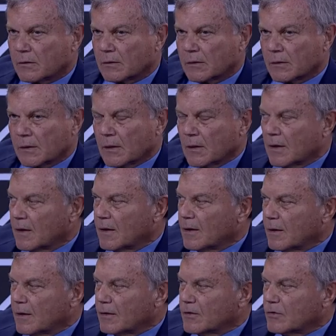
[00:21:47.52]
Trump's going to
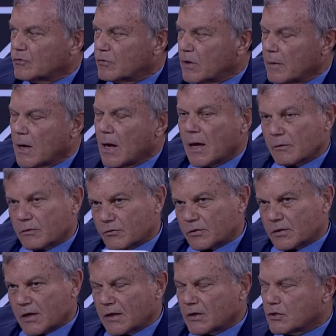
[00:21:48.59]
lose. Trump, I
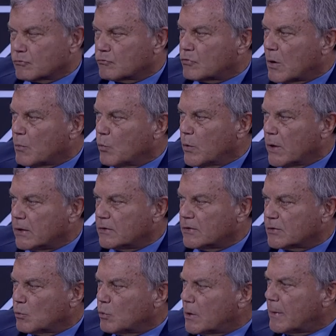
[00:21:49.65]
say Trump
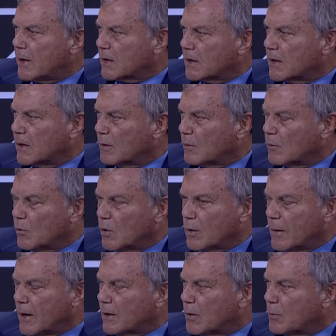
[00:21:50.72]
wins. What about yeah, the I, what
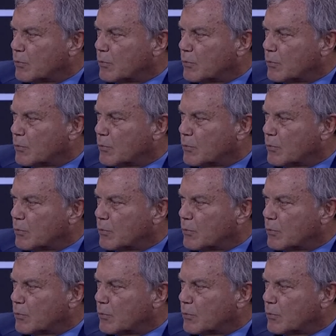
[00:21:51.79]
about the